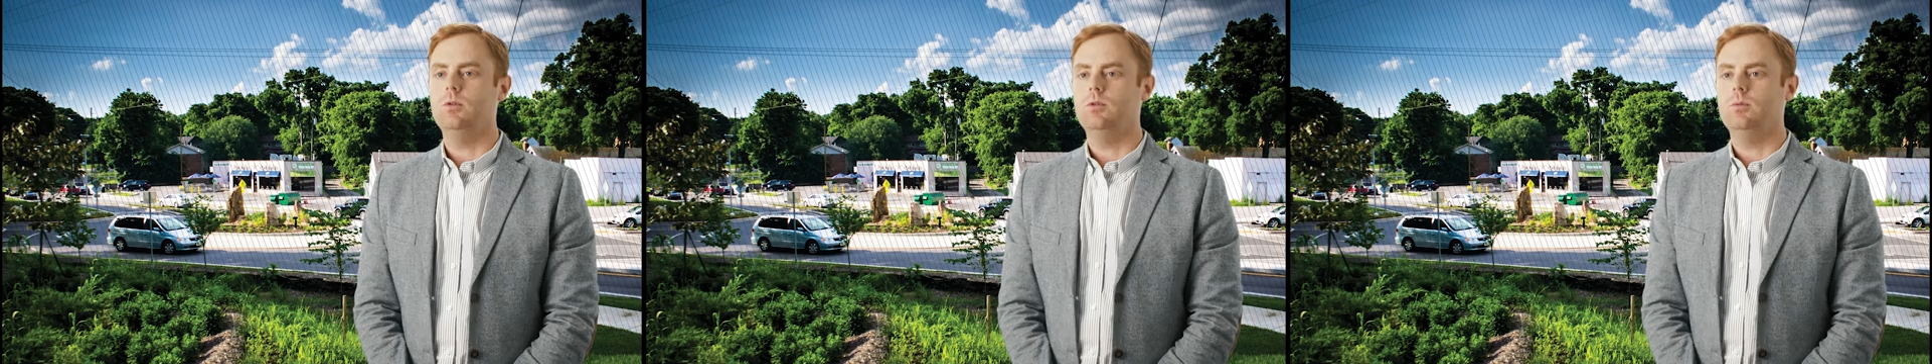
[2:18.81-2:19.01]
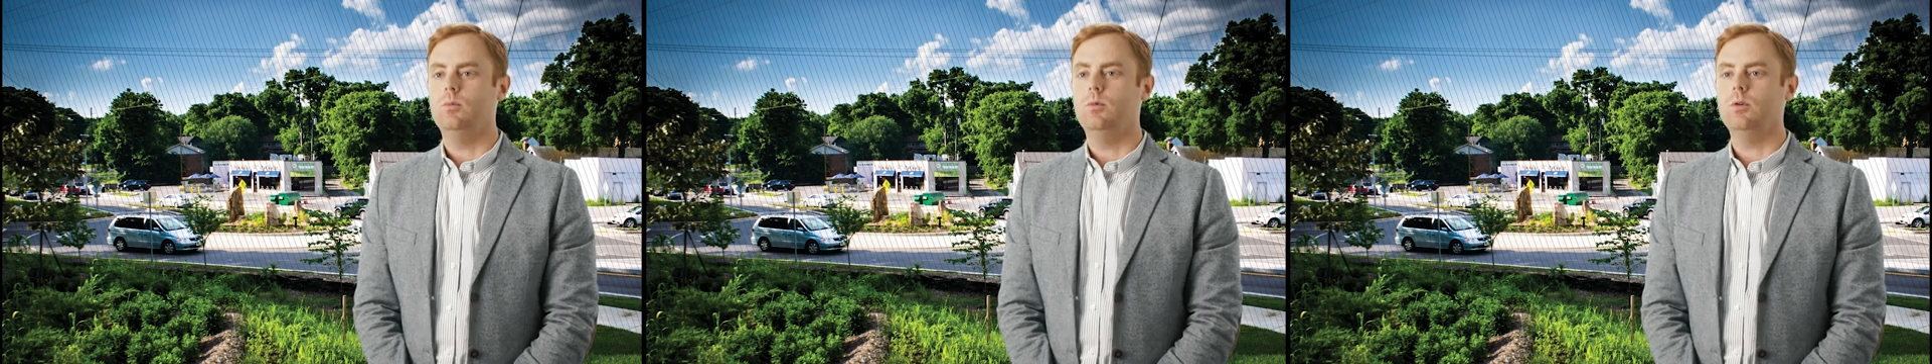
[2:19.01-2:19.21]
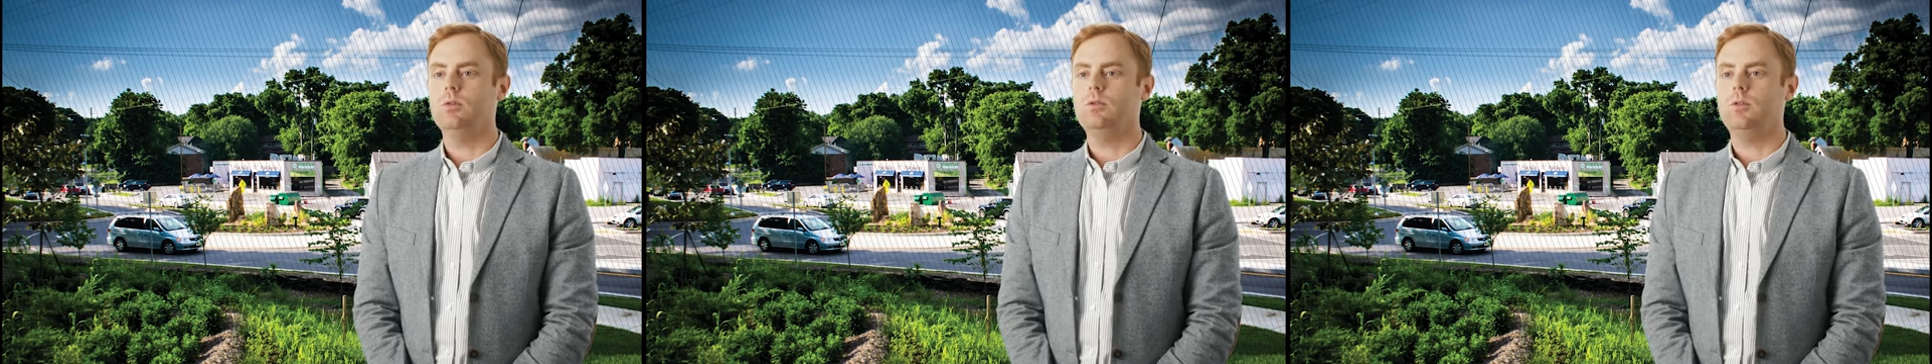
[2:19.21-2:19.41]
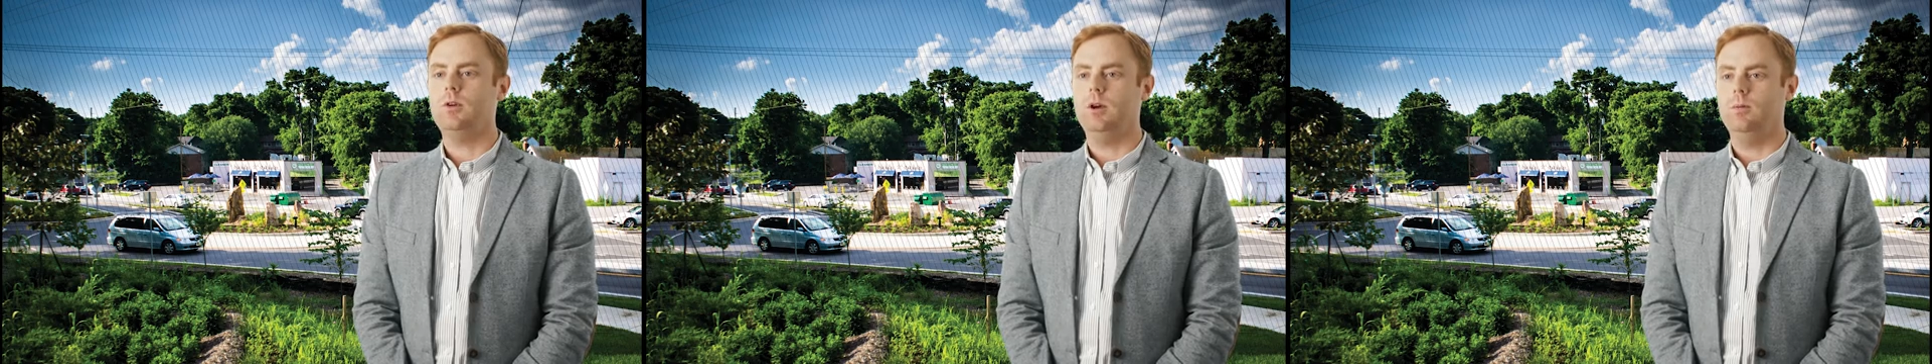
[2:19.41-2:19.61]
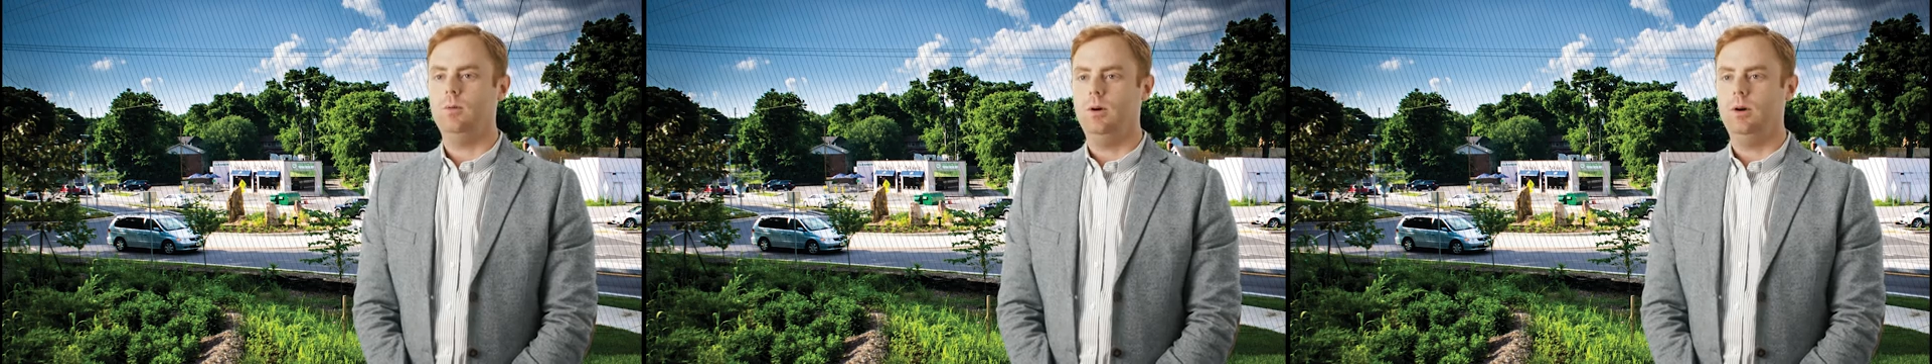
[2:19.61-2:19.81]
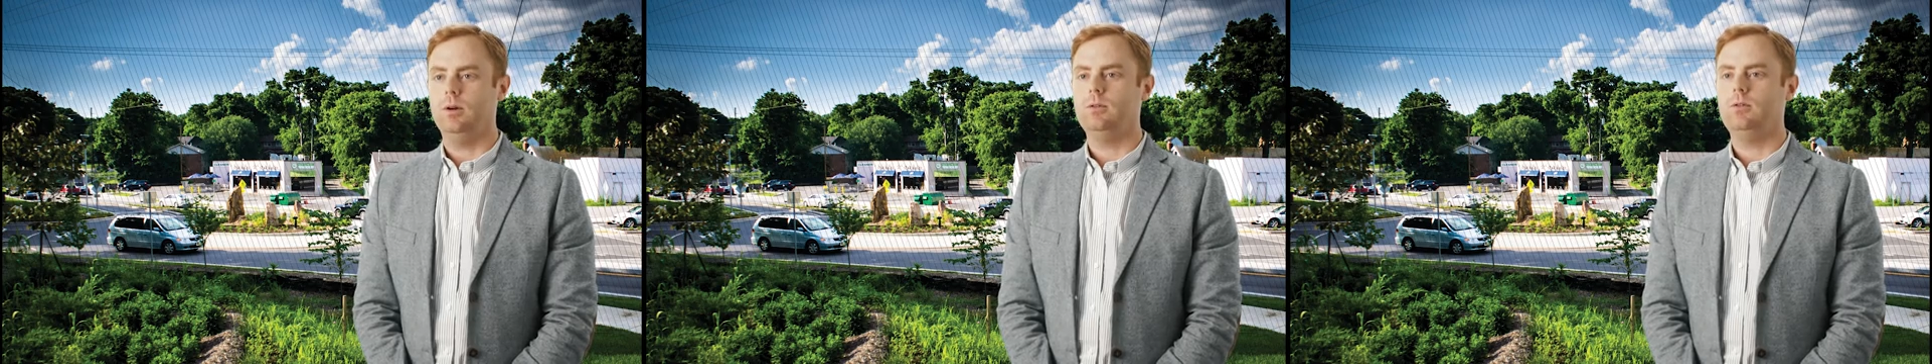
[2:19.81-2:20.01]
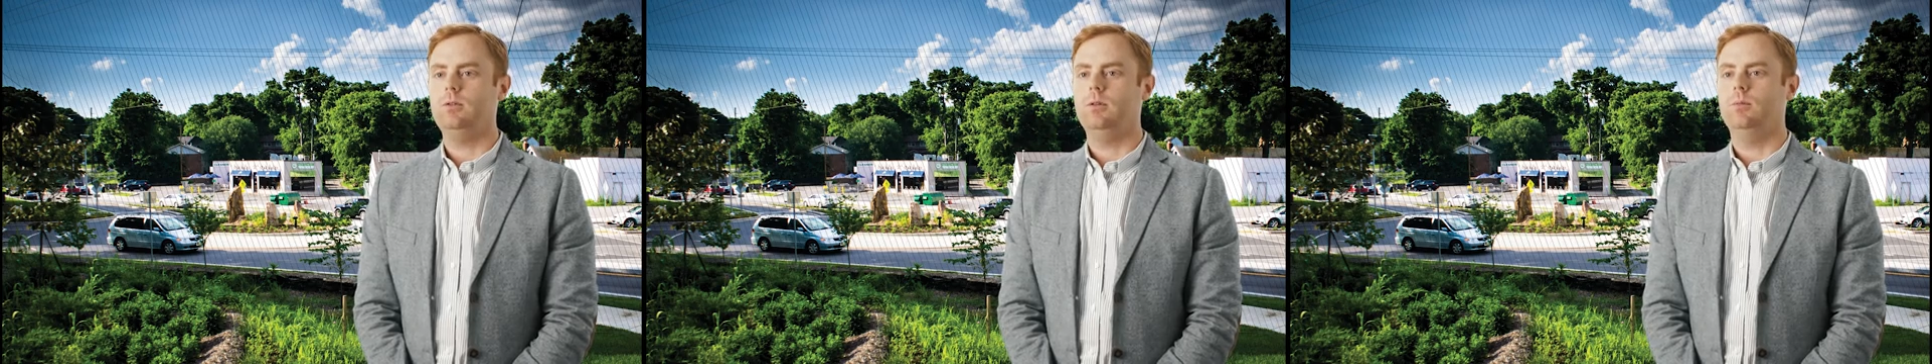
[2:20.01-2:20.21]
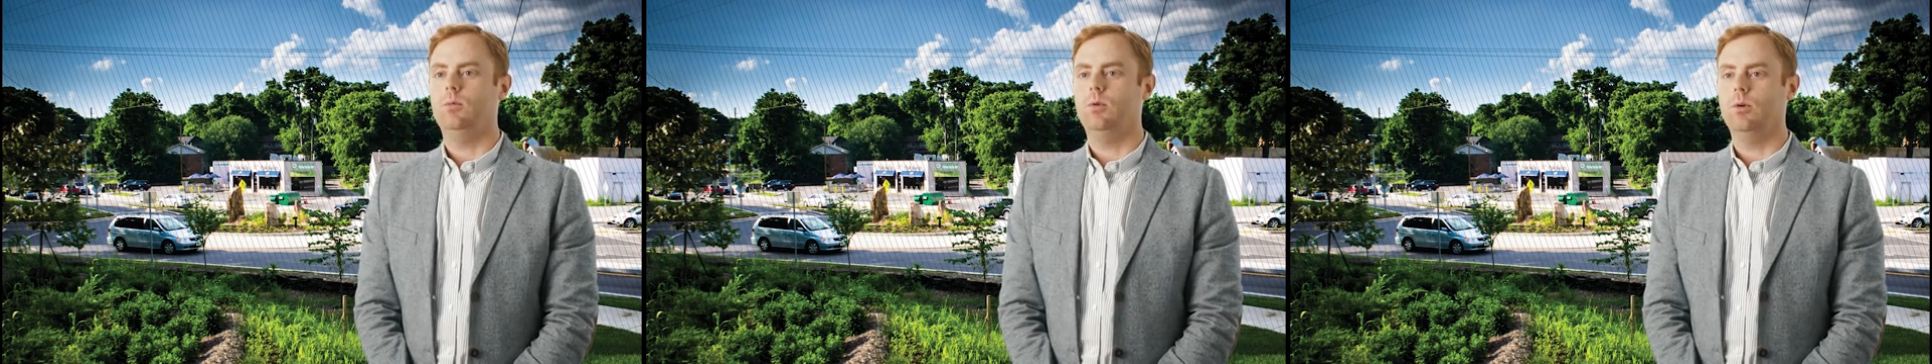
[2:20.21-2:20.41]
was more sidewalks
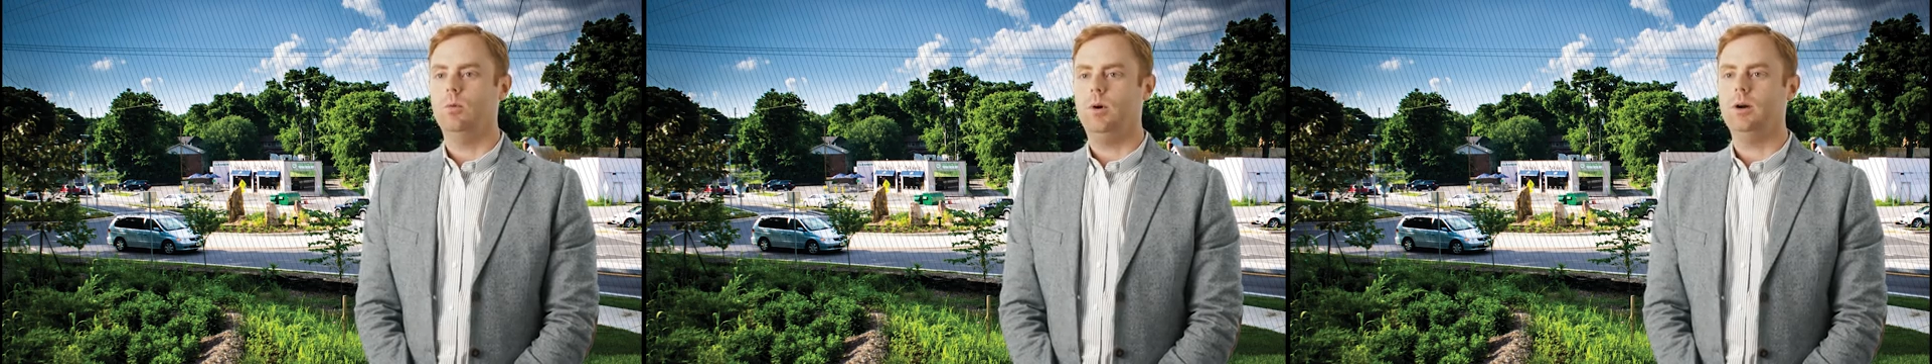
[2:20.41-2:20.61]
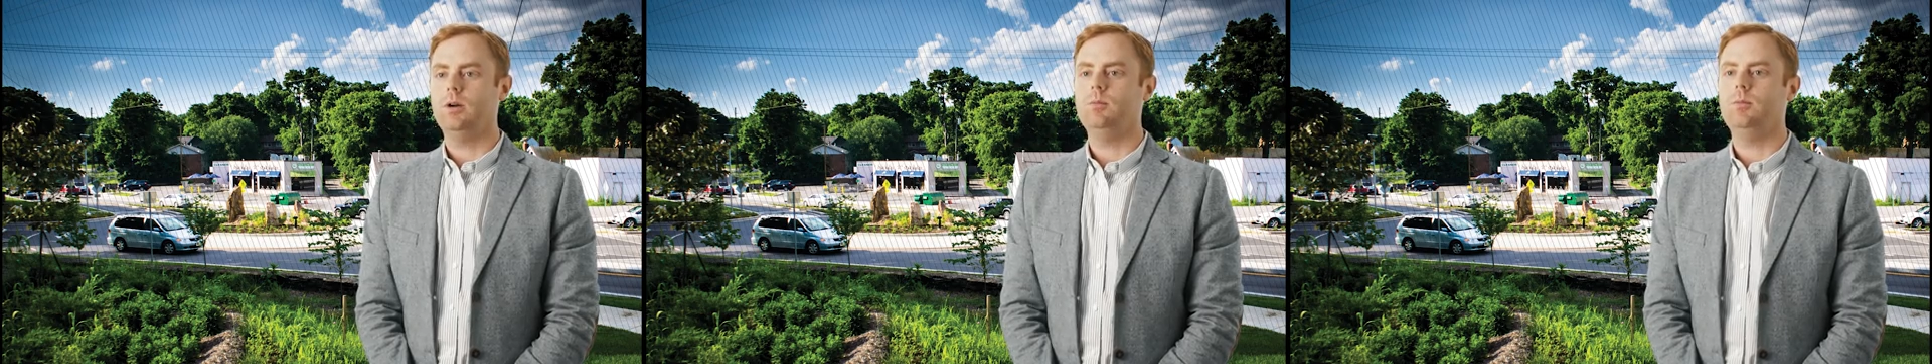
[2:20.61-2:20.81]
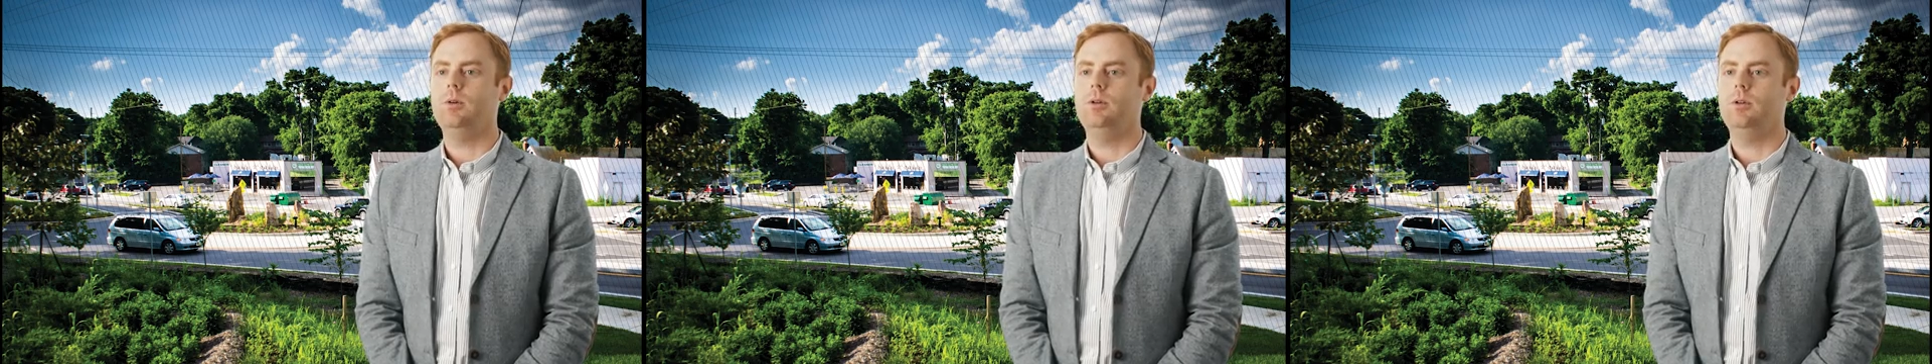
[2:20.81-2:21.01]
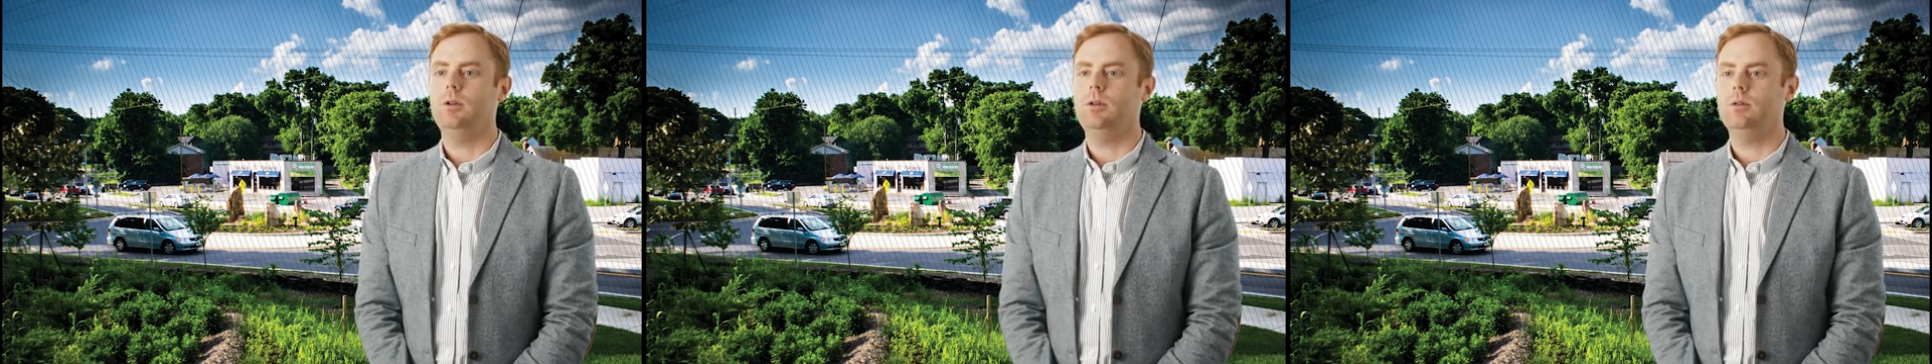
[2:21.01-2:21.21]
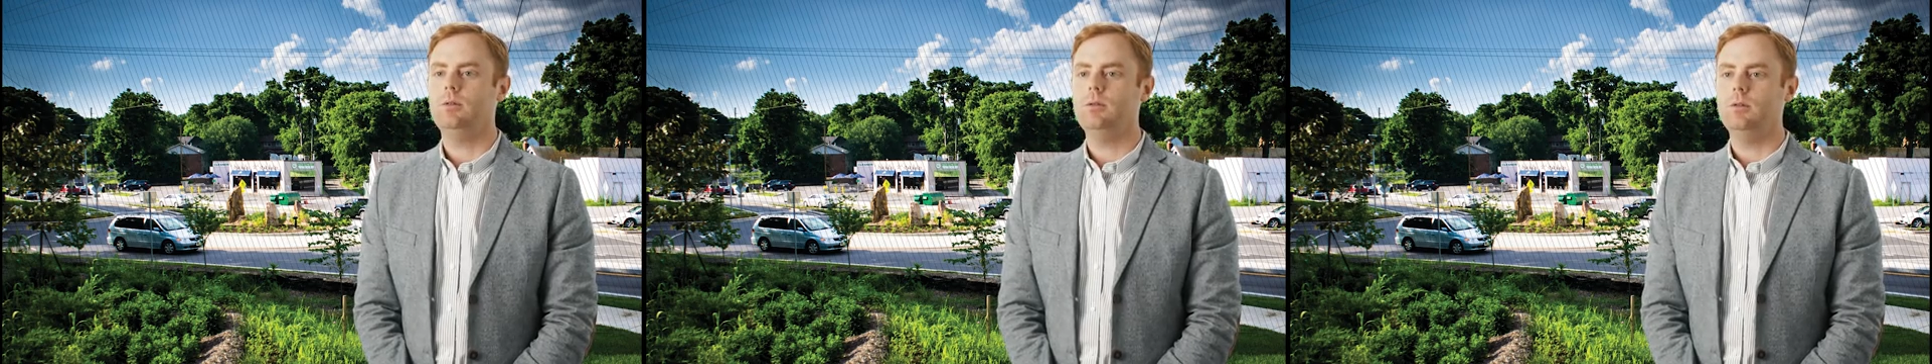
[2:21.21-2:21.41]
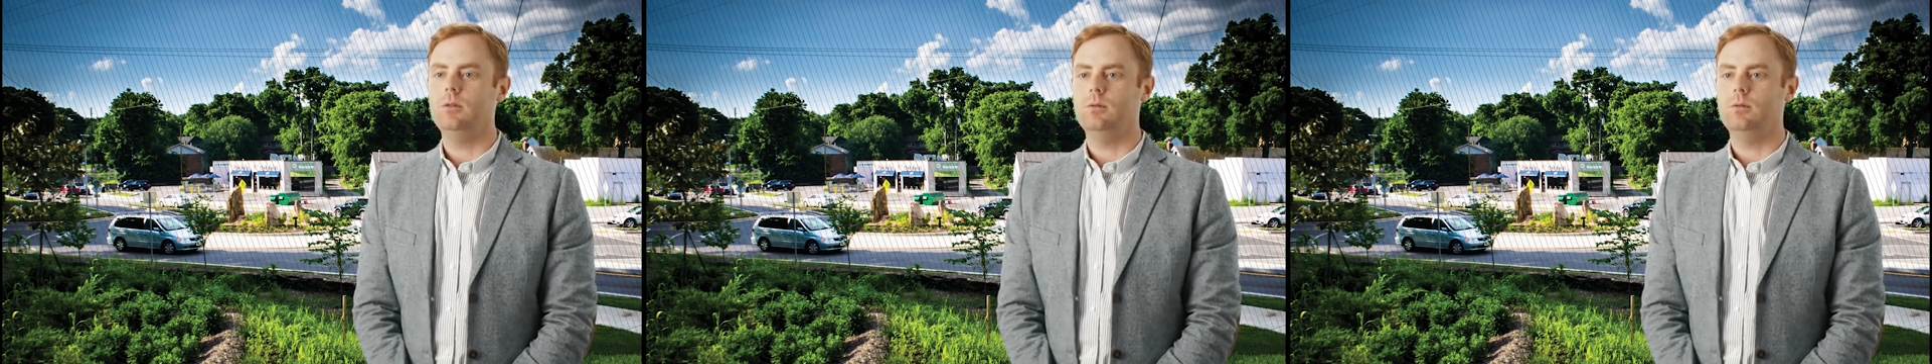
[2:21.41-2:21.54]
and more walkability.